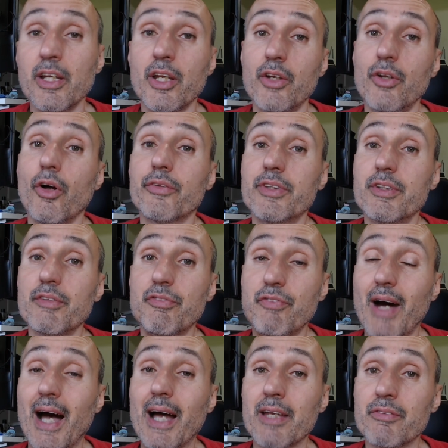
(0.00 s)
Not the
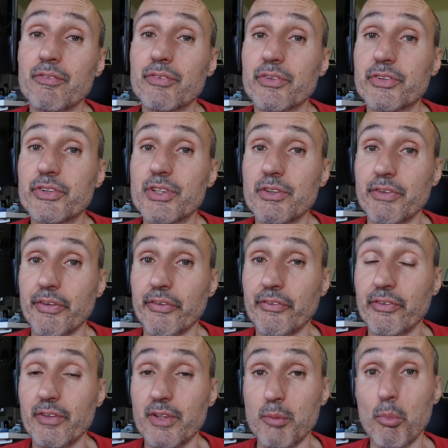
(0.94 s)
five
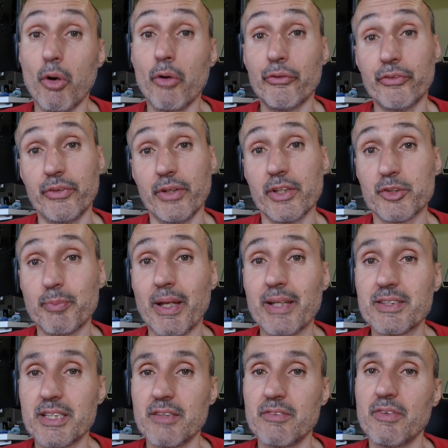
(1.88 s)
series, the most
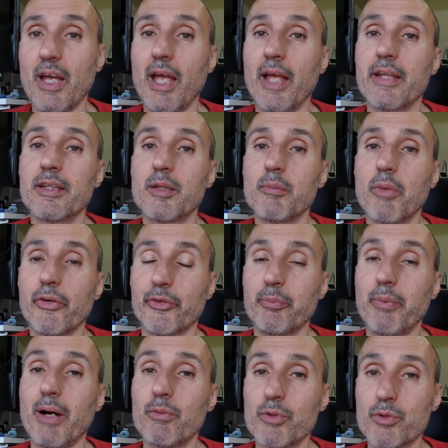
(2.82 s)
expensive and the most
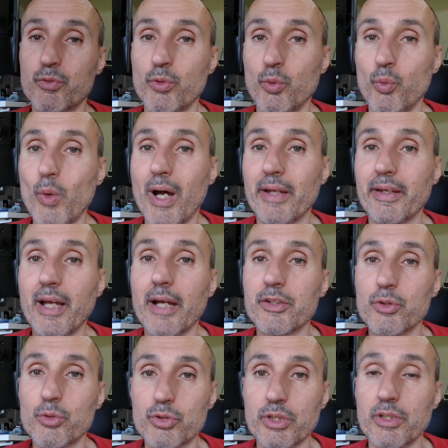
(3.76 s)
powerful one. I
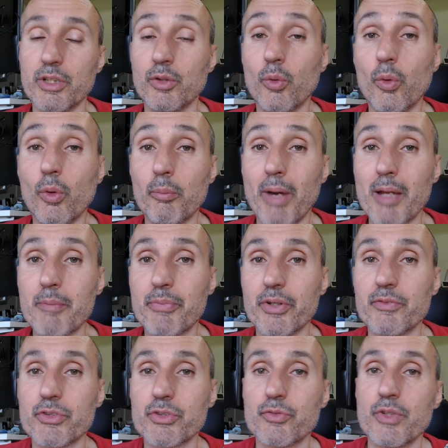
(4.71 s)
used it in all my
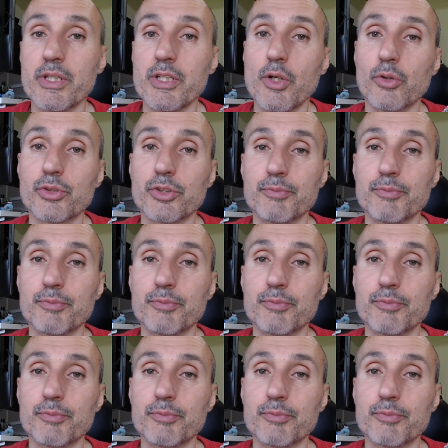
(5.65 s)
previous videos.